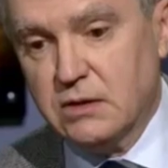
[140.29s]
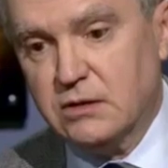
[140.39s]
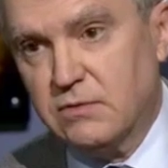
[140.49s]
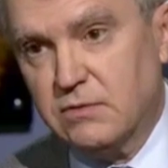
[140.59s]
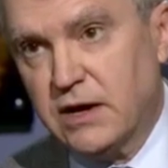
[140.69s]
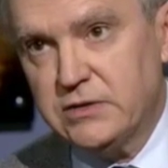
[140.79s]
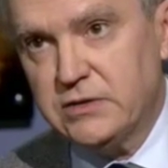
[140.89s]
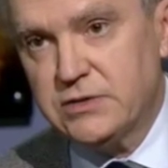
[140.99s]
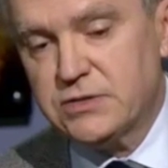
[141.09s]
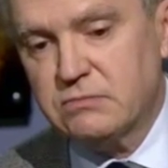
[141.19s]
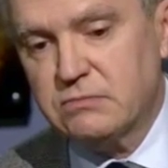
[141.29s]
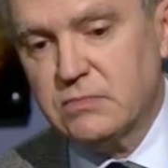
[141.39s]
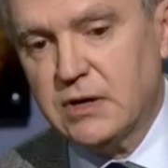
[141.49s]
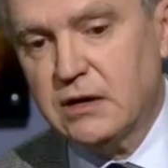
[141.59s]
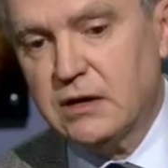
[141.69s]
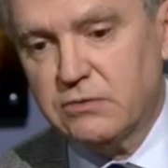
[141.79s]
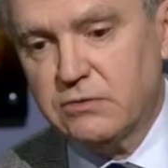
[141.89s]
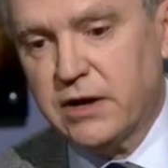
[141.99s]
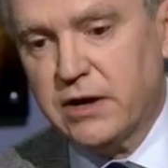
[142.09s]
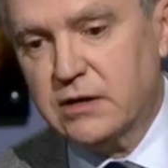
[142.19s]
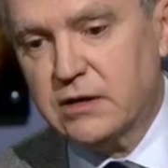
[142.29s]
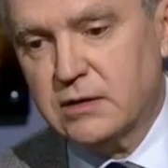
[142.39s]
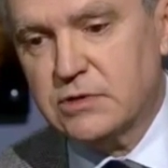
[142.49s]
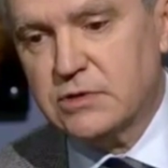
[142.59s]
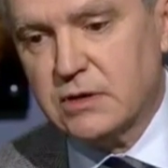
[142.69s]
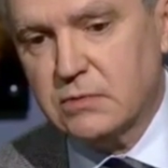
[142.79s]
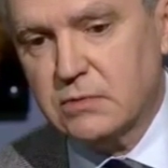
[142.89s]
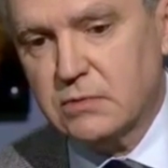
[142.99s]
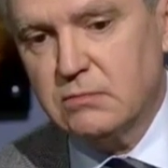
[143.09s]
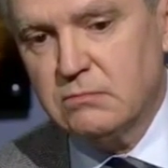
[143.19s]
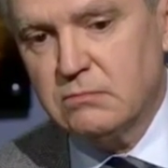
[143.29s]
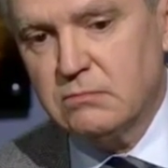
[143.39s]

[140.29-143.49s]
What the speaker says: that divide us and trying to come to some